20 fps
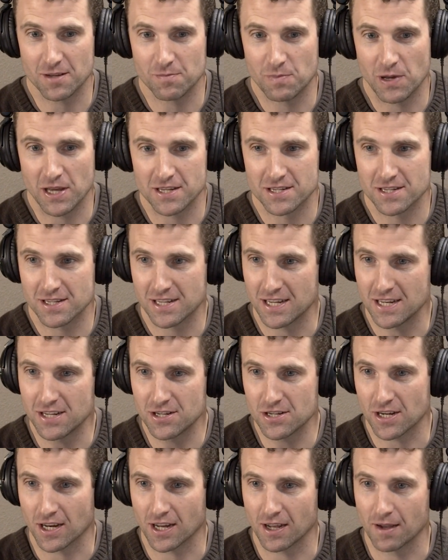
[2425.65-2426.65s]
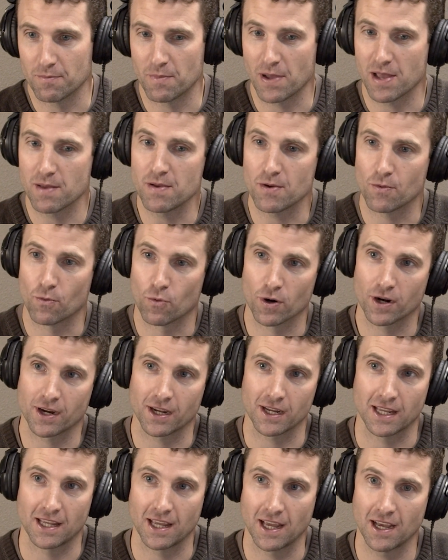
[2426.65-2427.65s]
based teaching maybe work
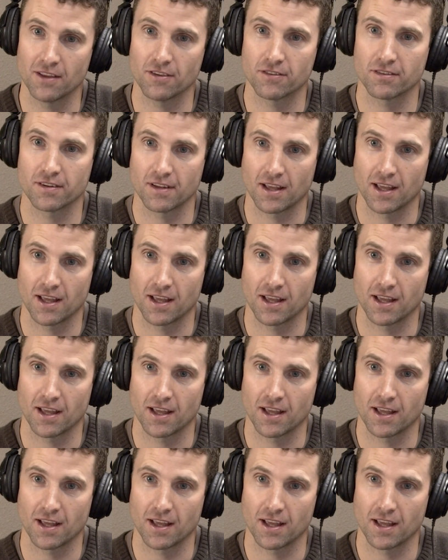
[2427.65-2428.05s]
against